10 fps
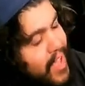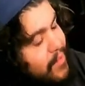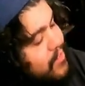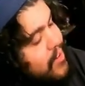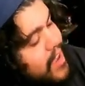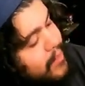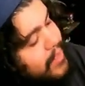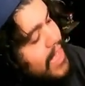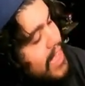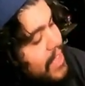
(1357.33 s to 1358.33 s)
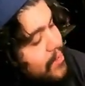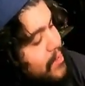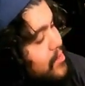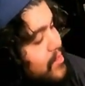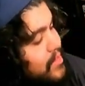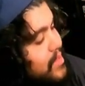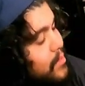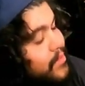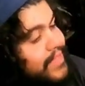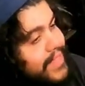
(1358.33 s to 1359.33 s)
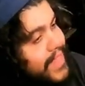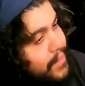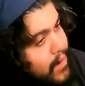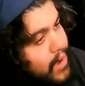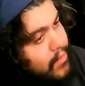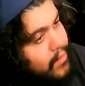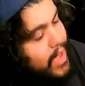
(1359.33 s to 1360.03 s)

stream. Like it was it was lit, bro. I